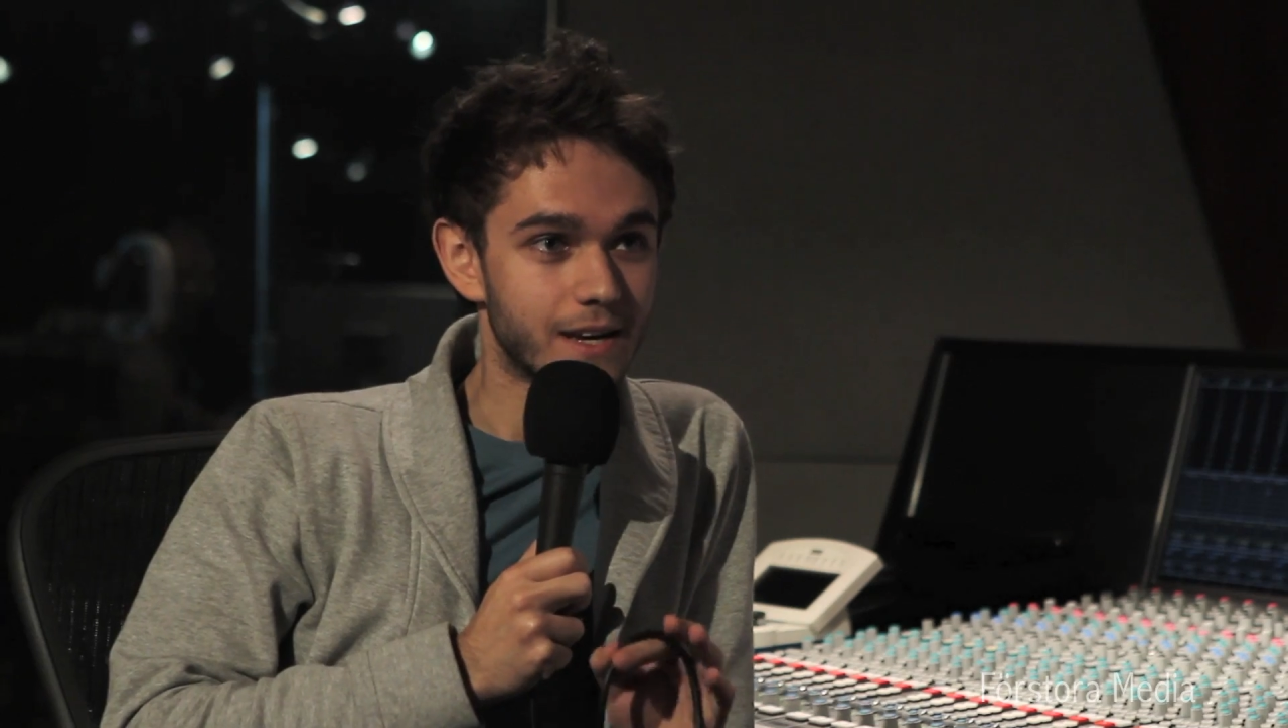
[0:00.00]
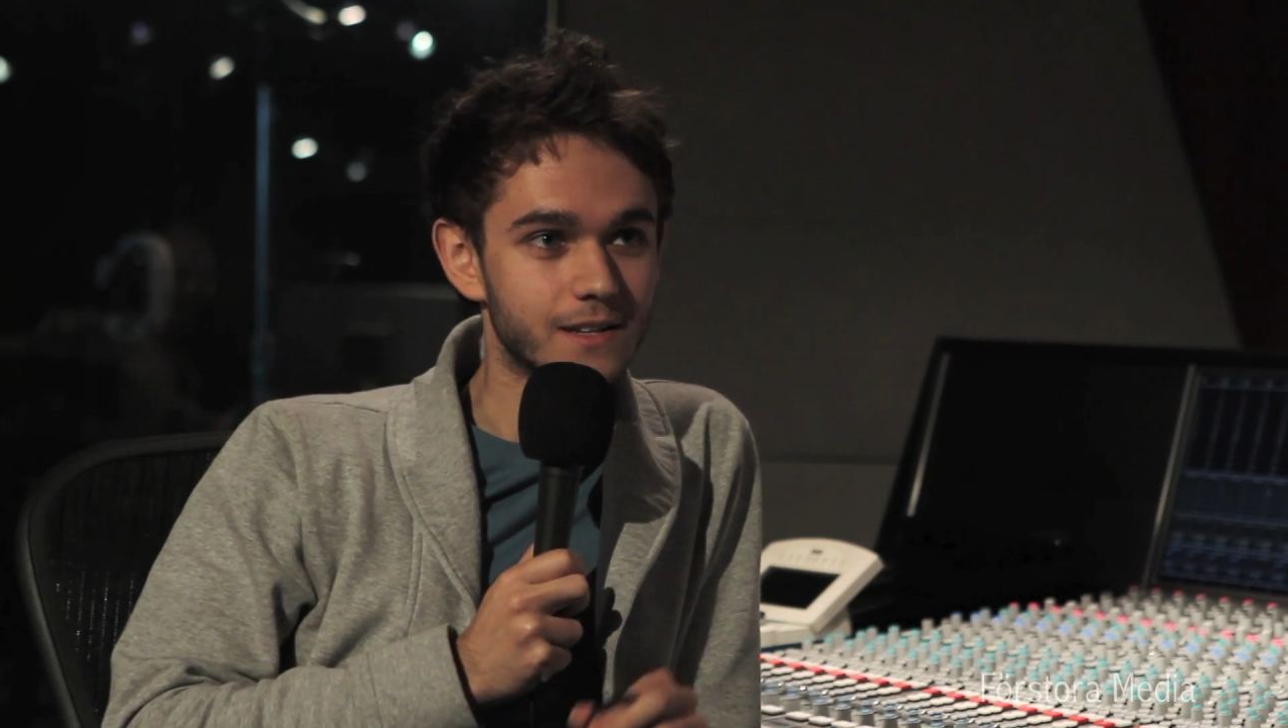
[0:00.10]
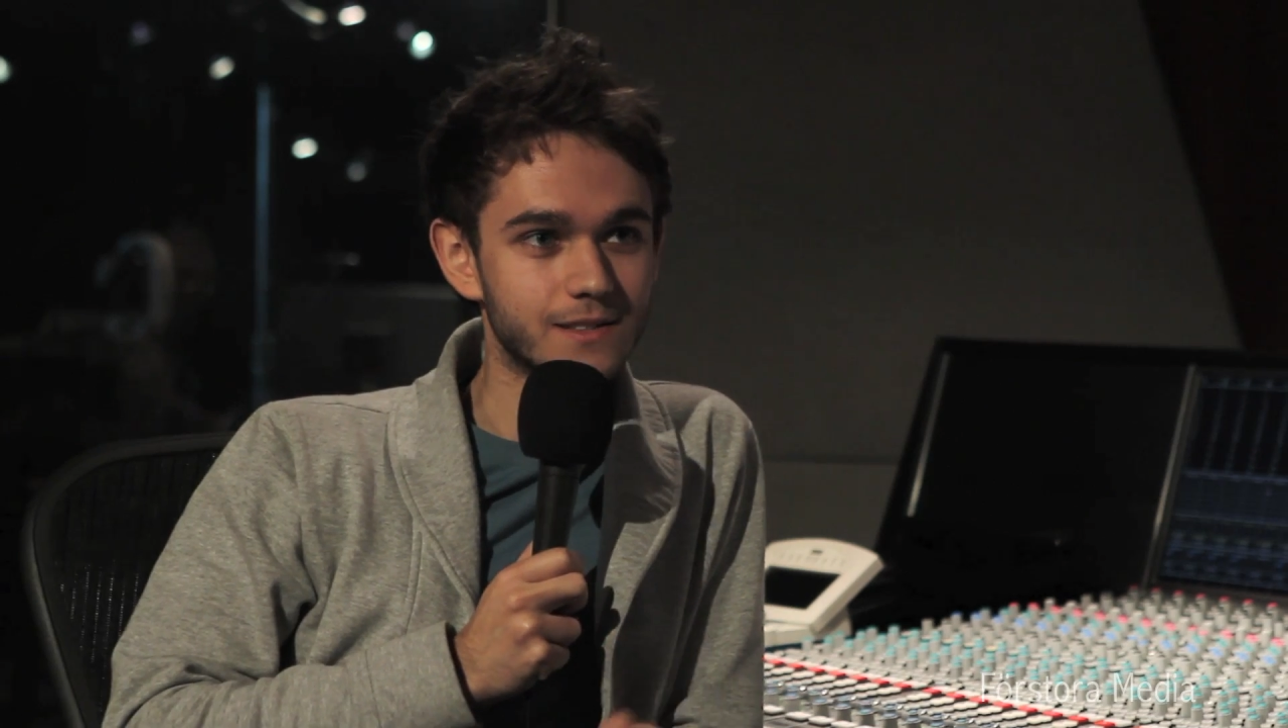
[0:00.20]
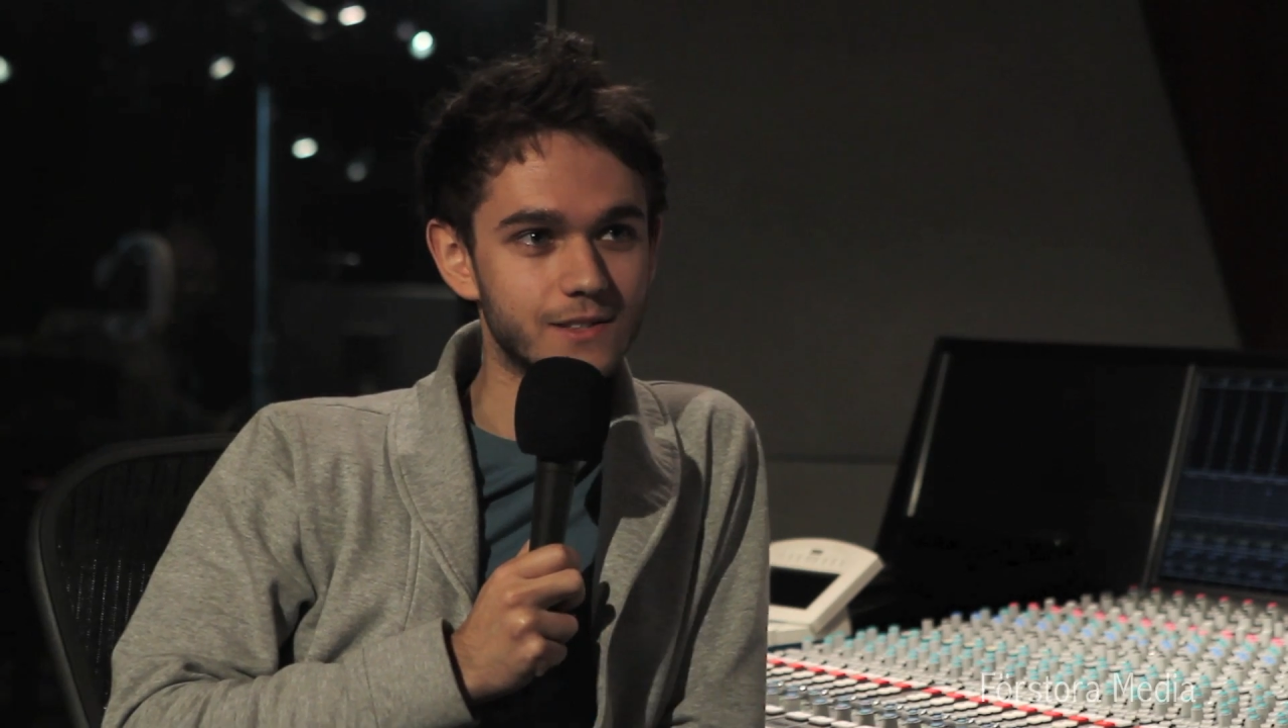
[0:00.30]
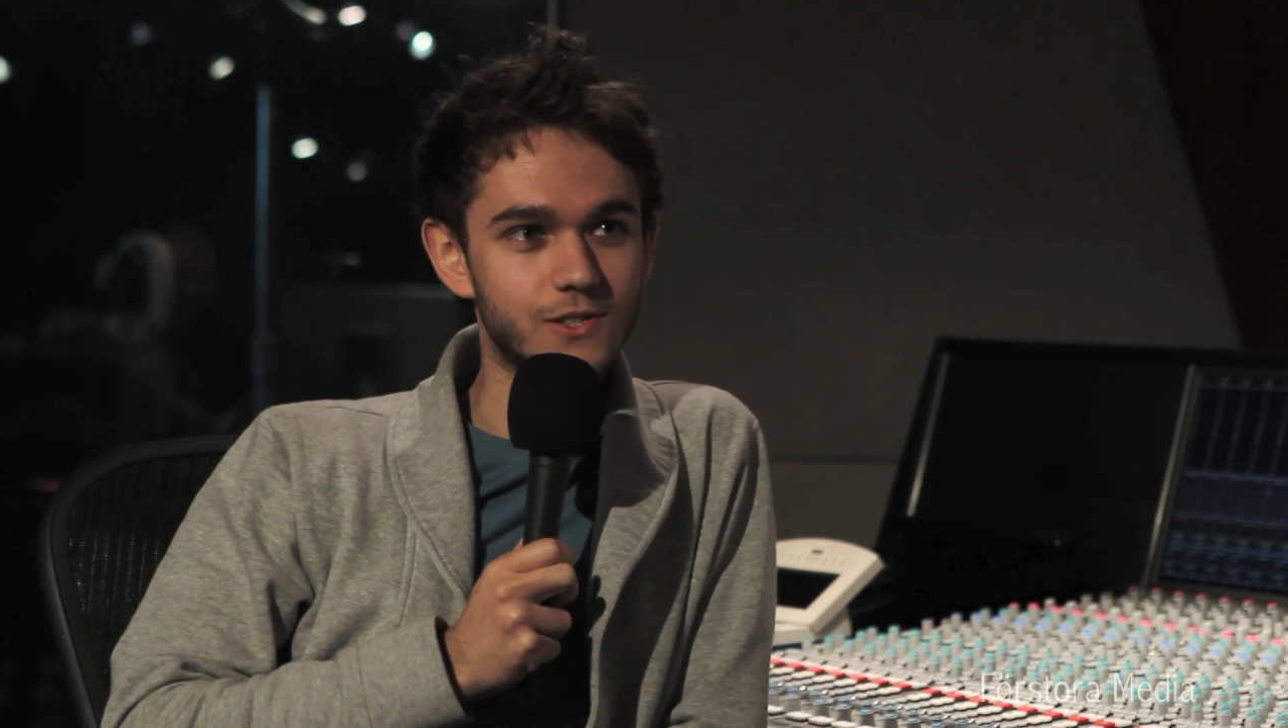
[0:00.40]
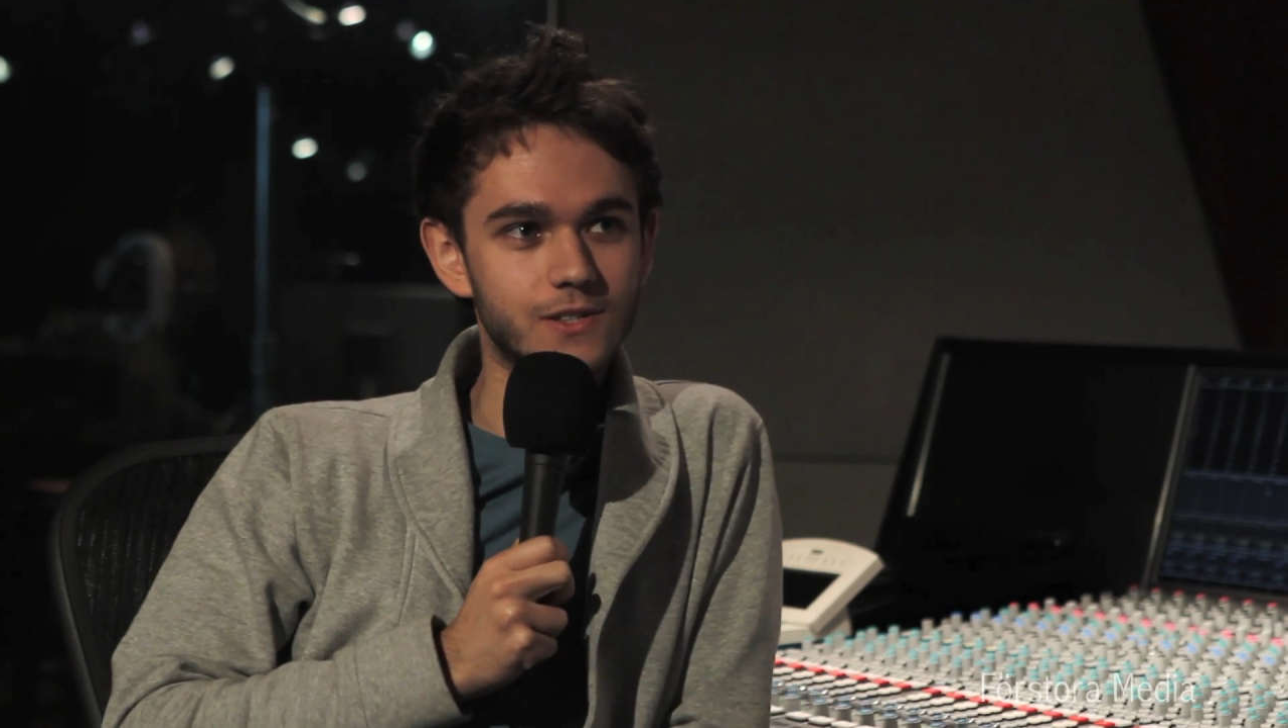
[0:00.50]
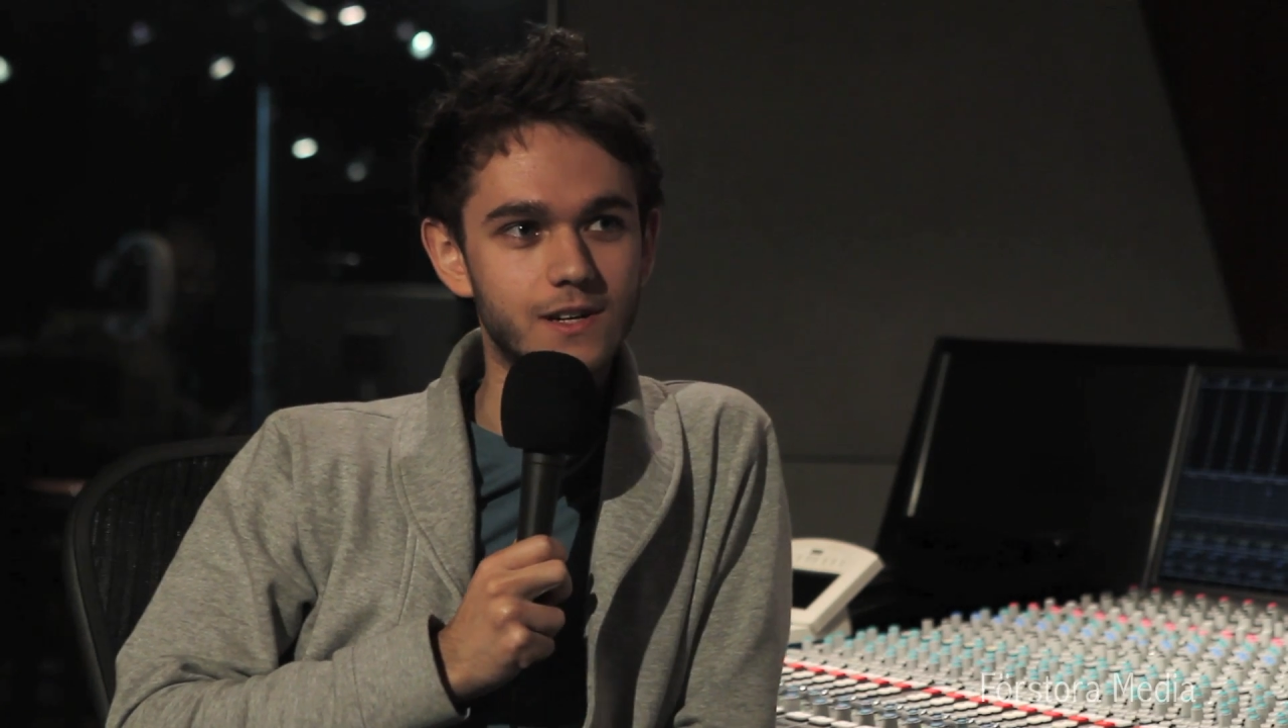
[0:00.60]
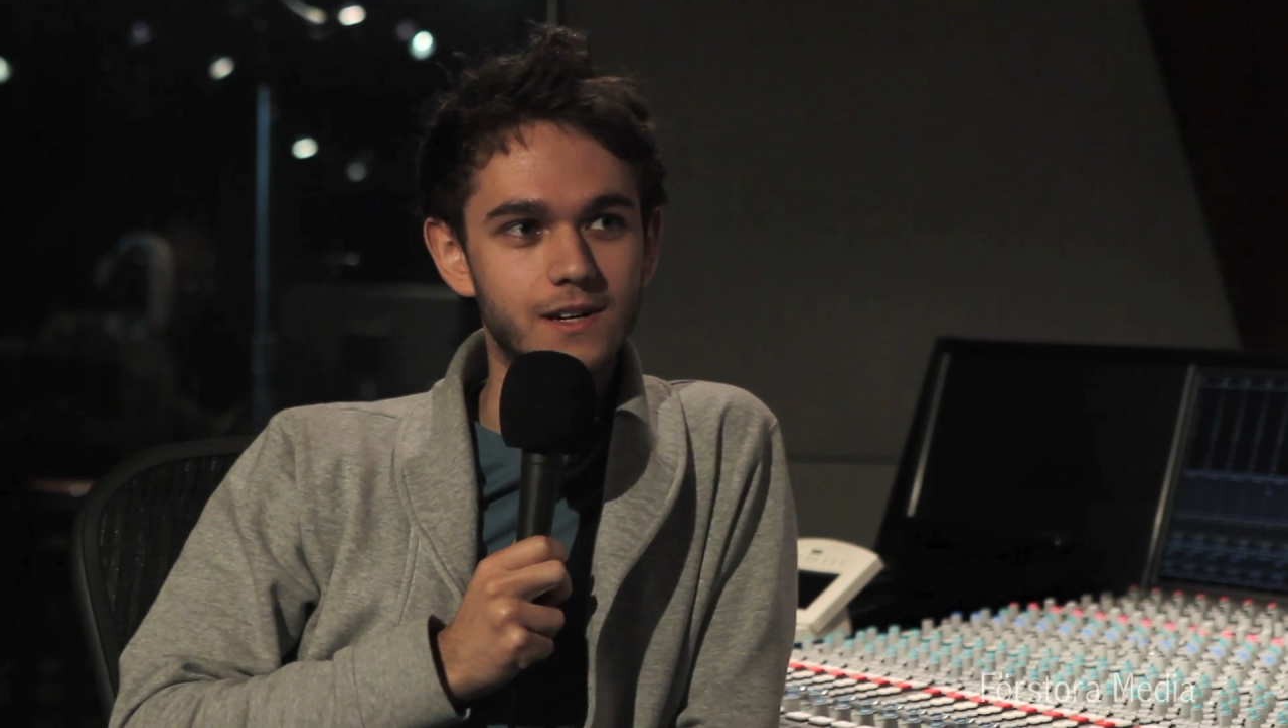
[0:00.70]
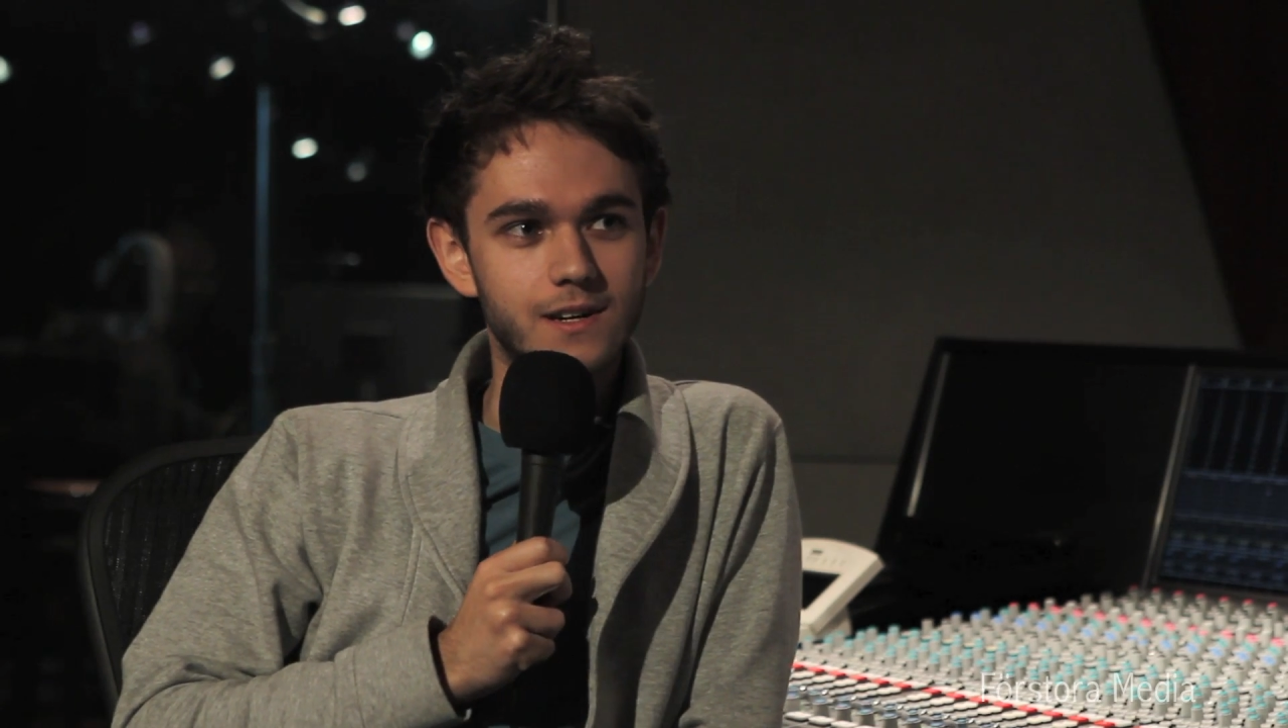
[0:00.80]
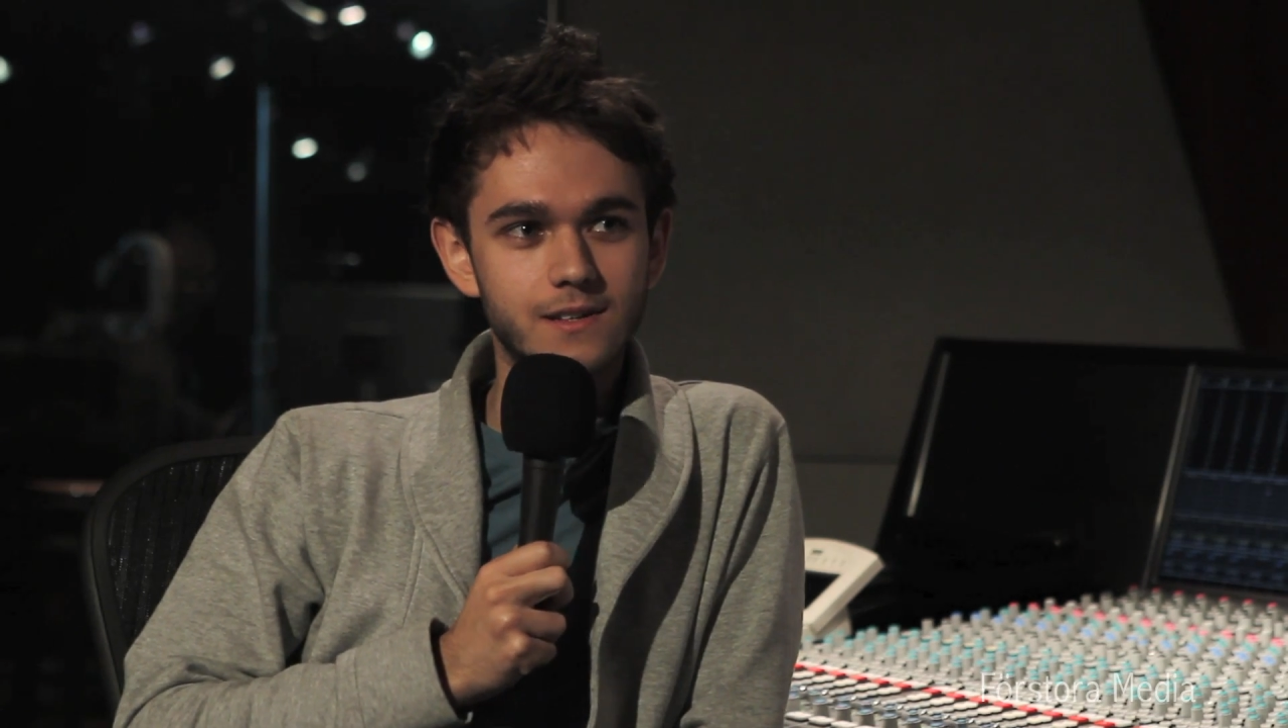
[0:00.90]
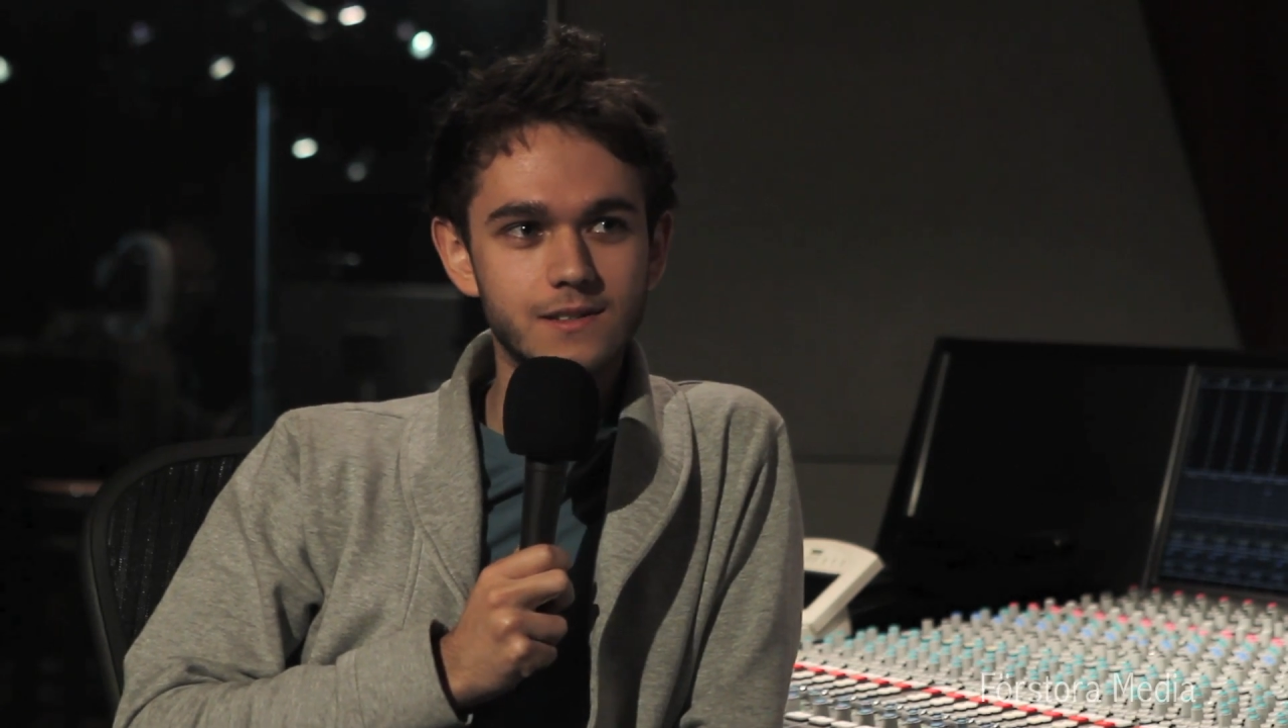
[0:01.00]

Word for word: English uh,